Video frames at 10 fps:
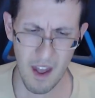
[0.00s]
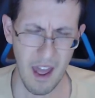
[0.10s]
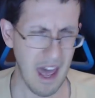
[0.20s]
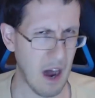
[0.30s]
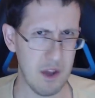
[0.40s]

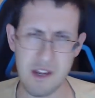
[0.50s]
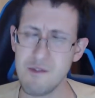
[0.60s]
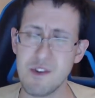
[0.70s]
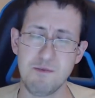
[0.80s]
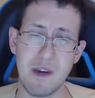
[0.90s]
How any of
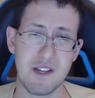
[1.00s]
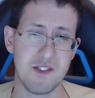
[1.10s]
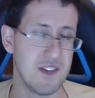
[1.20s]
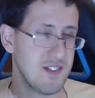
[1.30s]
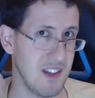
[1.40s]
this makes
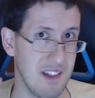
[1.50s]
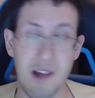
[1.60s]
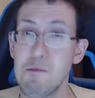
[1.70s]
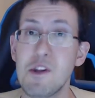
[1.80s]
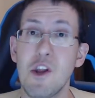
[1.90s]
sense,
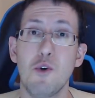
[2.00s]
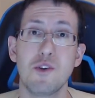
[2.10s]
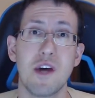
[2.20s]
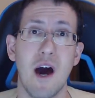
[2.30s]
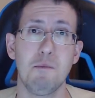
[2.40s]
let me know in the
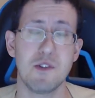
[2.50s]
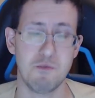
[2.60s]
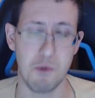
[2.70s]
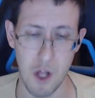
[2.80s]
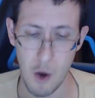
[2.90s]
comments
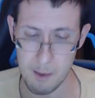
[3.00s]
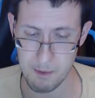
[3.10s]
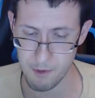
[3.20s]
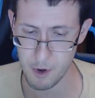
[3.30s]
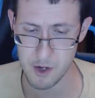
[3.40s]
below. I'd be
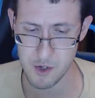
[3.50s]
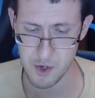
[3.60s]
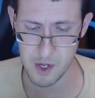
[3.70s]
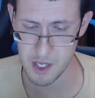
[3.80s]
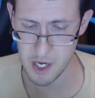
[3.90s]
very
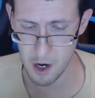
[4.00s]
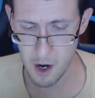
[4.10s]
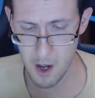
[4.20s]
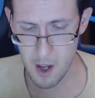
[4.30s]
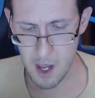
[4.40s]
interested to hear.
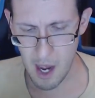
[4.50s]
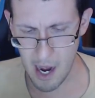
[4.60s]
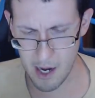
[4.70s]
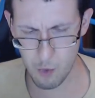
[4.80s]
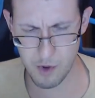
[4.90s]

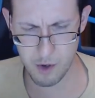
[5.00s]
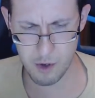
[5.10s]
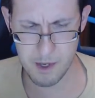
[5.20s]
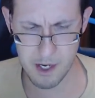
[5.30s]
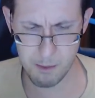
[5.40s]
I don't want there to
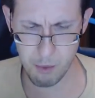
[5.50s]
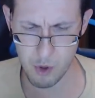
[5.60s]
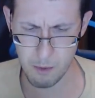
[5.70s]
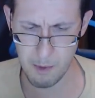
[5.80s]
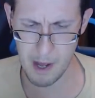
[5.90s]
be any point in
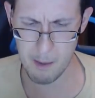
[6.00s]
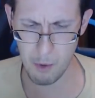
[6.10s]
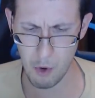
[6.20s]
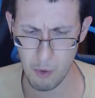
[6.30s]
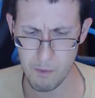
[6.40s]
the
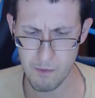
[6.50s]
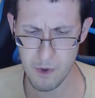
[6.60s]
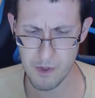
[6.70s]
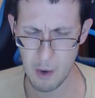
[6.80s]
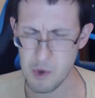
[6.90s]
Bible
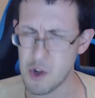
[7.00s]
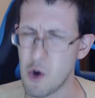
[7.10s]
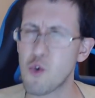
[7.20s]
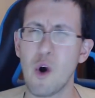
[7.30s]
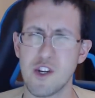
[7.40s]
that we
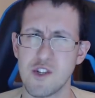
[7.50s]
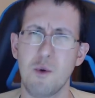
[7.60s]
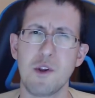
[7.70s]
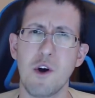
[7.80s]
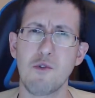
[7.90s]
don't question, that we don't